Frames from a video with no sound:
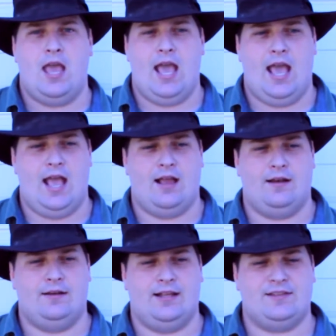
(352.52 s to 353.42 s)

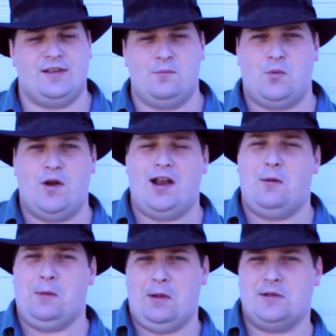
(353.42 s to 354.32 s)
And at some point I
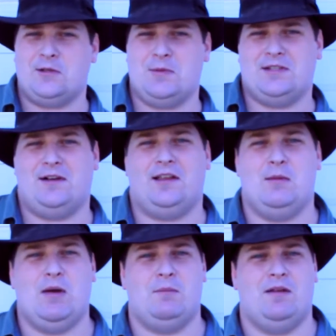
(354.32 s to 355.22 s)
will also be talking
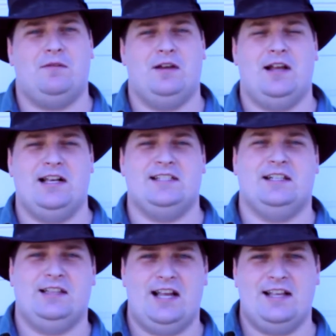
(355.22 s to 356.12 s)
about my friend Isaac
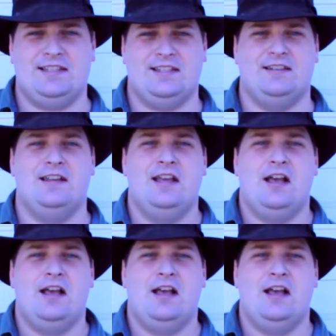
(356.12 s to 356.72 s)
Eliasson